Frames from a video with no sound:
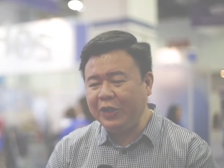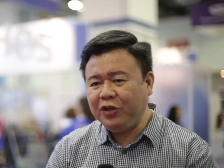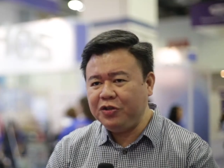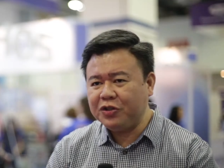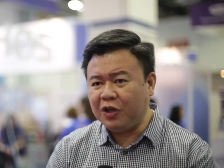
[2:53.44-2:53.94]
we
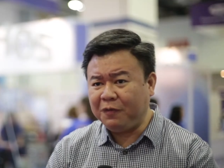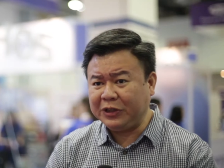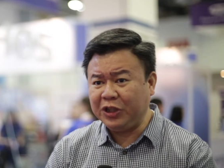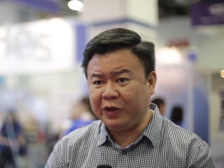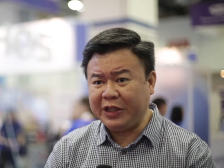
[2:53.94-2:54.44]
introduce Sophos
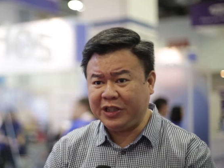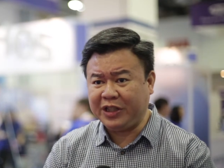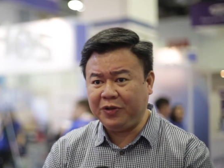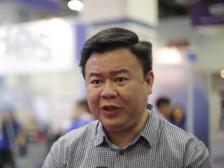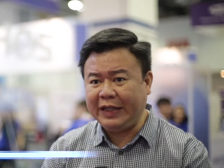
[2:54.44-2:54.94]
Synchronized
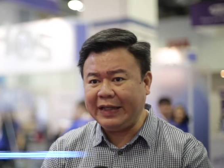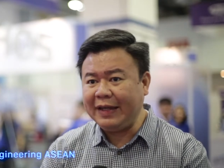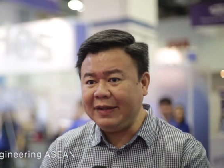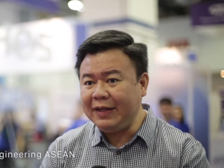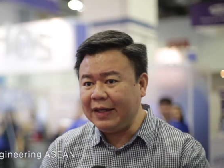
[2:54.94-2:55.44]
Security, the
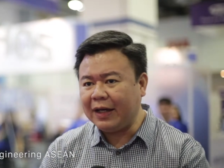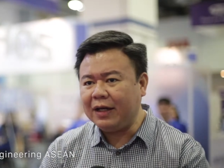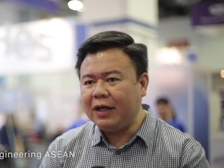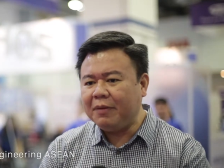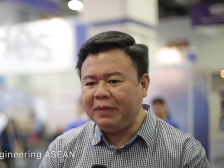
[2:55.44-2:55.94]
idea
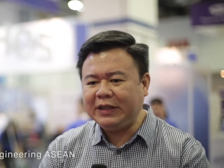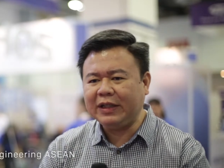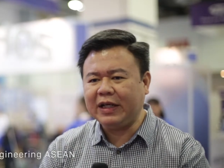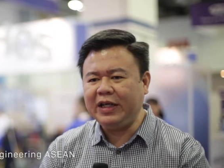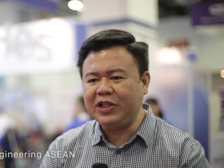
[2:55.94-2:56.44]

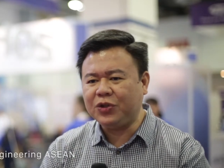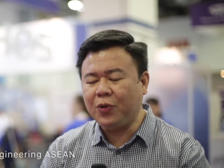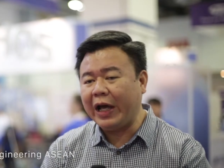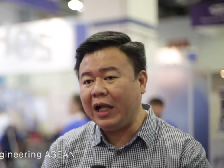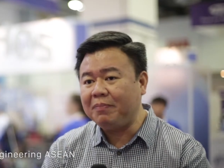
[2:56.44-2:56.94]
basically is to
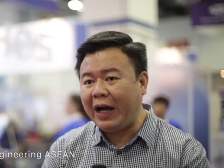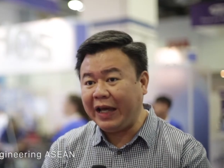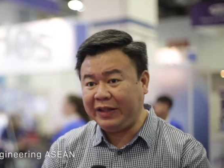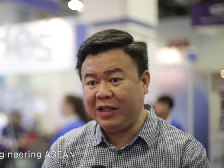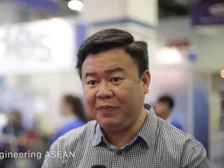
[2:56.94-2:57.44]
help
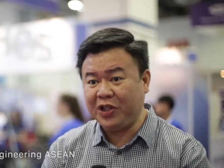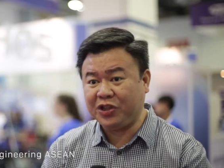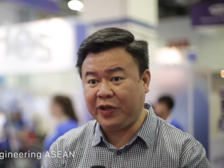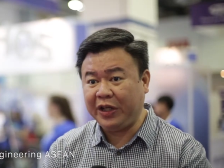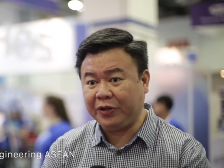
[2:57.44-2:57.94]
IT
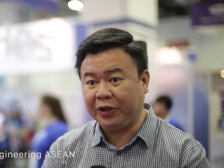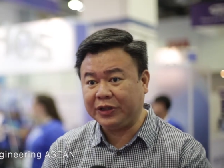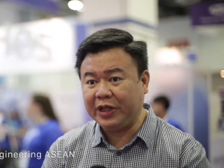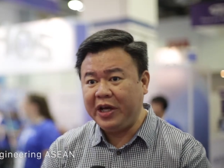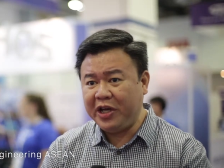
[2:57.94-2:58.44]

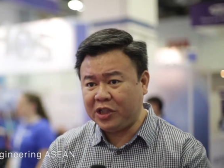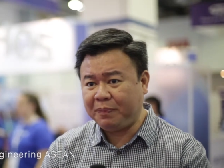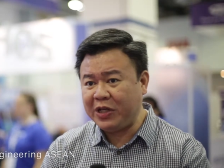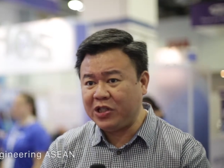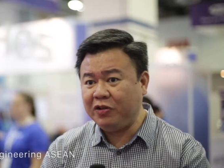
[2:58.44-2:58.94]
administrators,
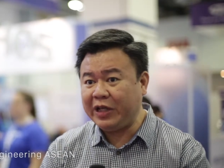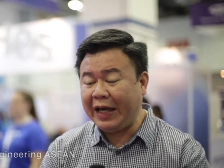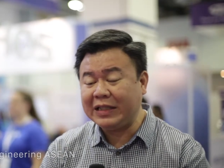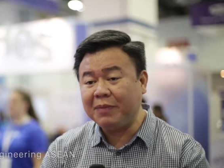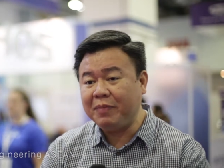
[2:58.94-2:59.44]
especially the
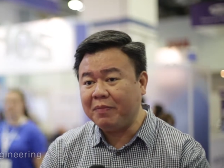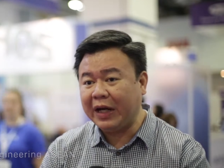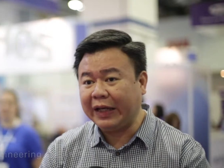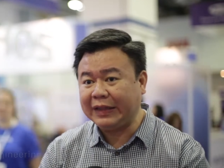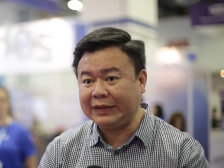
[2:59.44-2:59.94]
SMB
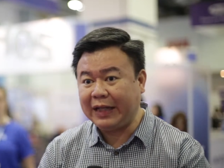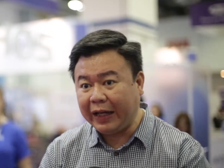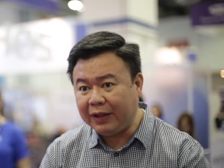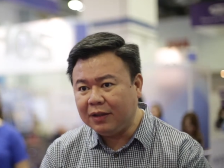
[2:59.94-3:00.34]
market side,